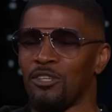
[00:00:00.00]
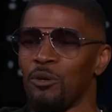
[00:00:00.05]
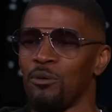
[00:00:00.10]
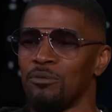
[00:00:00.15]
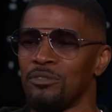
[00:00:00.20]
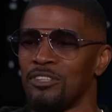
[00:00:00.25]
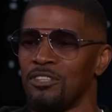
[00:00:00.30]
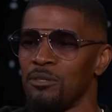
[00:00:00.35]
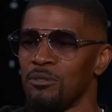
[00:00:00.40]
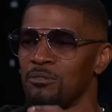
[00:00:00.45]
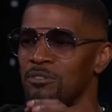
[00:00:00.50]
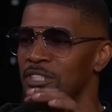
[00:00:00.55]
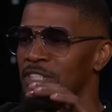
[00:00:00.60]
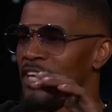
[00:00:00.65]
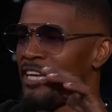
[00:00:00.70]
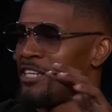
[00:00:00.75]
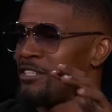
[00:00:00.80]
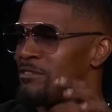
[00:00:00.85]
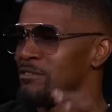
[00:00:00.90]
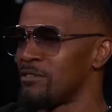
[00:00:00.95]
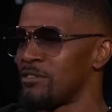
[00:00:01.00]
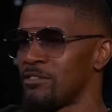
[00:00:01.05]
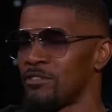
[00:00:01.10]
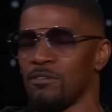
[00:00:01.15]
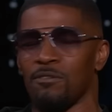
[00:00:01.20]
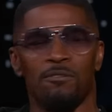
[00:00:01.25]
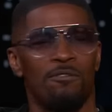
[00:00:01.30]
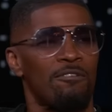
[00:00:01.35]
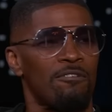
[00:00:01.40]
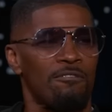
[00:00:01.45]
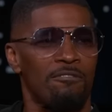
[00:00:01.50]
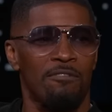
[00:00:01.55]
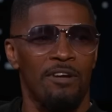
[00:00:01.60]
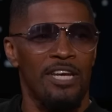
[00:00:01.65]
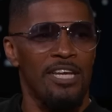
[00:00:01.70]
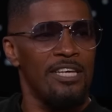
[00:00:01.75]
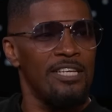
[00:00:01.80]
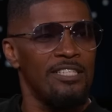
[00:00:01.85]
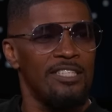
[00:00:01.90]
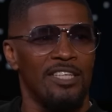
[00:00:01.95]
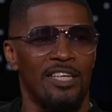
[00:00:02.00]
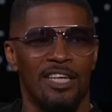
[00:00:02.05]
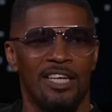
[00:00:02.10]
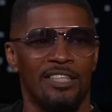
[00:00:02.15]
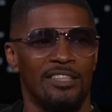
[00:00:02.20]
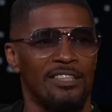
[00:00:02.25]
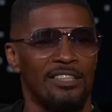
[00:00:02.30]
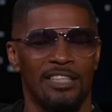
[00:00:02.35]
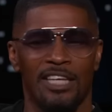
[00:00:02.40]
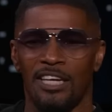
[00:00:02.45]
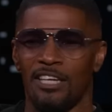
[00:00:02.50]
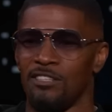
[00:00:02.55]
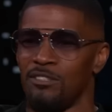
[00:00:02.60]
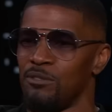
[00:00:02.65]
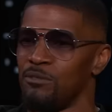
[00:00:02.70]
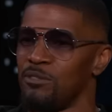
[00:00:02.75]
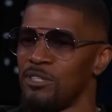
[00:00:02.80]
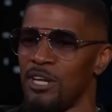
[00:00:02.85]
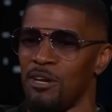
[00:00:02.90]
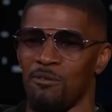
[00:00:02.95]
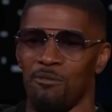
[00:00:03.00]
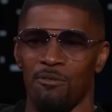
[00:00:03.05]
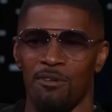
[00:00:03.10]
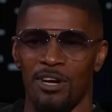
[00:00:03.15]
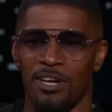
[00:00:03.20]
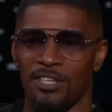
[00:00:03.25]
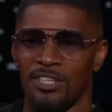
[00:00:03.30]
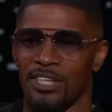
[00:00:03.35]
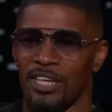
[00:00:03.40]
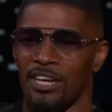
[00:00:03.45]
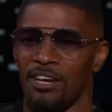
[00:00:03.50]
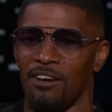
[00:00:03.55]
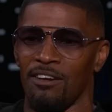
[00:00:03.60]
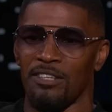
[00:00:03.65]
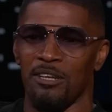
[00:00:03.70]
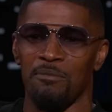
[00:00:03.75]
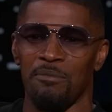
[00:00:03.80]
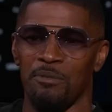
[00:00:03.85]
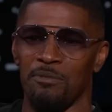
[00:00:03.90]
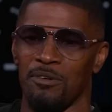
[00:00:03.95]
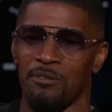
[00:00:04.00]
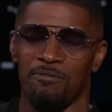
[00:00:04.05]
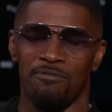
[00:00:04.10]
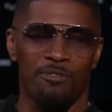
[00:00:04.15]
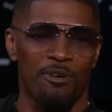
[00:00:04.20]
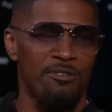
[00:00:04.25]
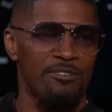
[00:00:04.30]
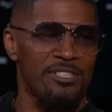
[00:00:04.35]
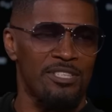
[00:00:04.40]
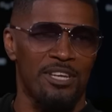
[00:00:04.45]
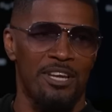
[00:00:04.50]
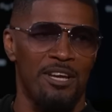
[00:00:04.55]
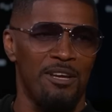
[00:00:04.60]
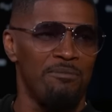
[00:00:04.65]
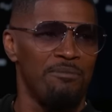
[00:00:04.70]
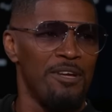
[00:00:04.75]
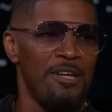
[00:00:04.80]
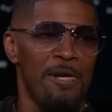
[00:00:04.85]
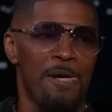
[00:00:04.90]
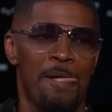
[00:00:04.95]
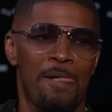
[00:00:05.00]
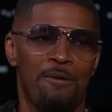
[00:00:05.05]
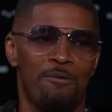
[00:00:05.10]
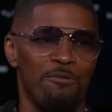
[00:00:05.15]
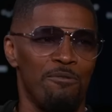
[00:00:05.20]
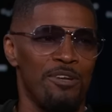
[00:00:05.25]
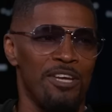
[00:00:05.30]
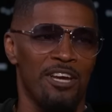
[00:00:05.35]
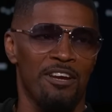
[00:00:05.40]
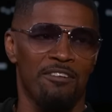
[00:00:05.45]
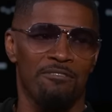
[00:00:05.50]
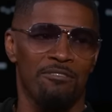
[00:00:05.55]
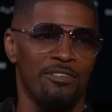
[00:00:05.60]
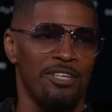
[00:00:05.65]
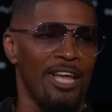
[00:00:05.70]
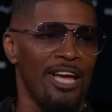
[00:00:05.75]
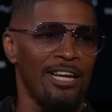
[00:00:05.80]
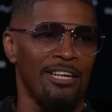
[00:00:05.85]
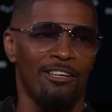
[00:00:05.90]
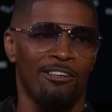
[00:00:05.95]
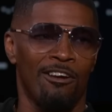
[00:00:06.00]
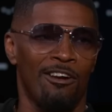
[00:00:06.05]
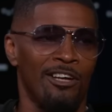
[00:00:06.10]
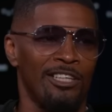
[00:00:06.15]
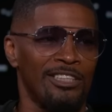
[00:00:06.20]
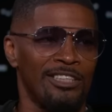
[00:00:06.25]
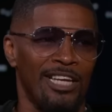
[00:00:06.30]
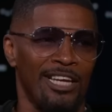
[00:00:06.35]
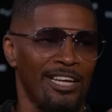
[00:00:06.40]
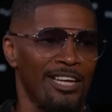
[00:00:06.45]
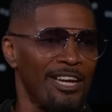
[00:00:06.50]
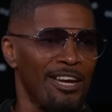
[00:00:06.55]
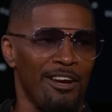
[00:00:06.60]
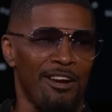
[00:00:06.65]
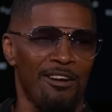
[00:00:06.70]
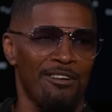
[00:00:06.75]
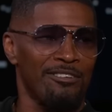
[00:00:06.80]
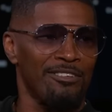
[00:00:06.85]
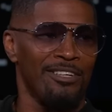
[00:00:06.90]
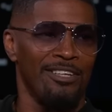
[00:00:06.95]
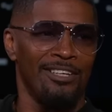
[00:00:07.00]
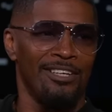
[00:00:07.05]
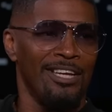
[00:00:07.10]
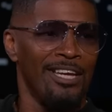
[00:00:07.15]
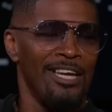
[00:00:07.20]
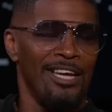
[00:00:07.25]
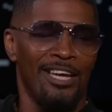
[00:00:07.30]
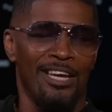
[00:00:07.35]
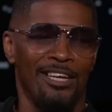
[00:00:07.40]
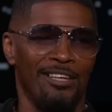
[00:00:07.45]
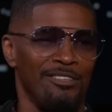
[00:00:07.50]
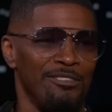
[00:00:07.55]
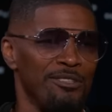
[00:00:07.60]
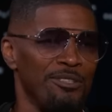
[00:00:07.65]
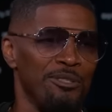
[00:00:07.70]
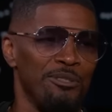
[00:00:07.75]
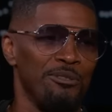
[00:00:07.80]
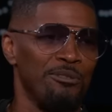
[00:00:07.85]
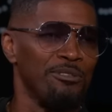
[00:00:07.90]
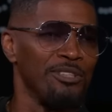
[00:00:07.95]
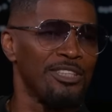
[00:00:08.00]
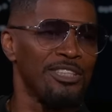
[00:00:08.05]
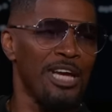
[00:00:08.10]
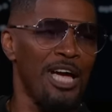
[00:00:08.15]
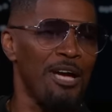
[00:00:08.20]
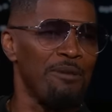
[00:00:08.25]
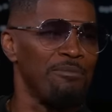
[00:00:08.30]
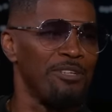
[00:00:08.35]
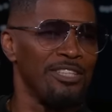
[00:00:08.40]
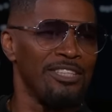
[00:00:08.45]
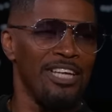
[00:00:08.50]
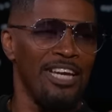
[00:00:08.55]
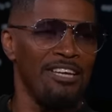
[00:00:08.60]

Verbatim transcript: Those those days were so crazy and insane doing that Wanda character. I remember the first time we ever like launched that character and and you, oh, we Tommy done.